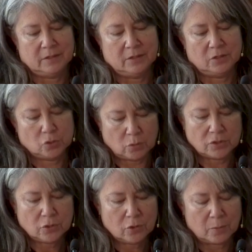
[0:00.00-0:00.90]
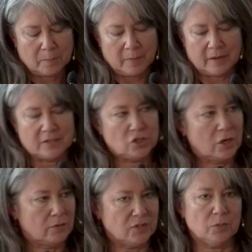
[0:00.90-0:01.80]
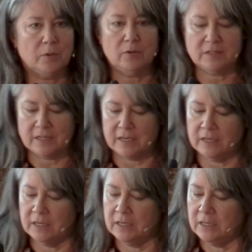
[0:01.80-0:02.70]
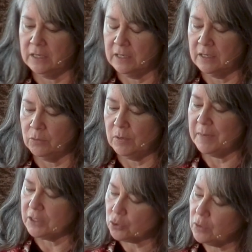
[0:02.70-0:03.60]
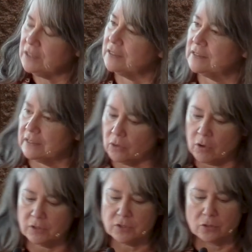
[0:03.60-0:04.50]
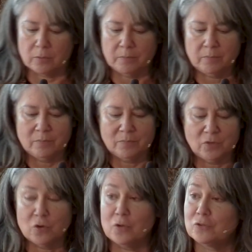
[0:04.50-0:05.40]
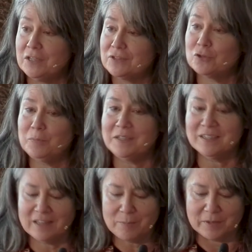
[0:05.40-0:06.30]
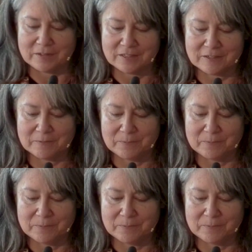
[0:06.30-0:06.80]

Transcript: Short term, as Sharon Sobota said, we make choices, and long term, though, these could be dilemmas.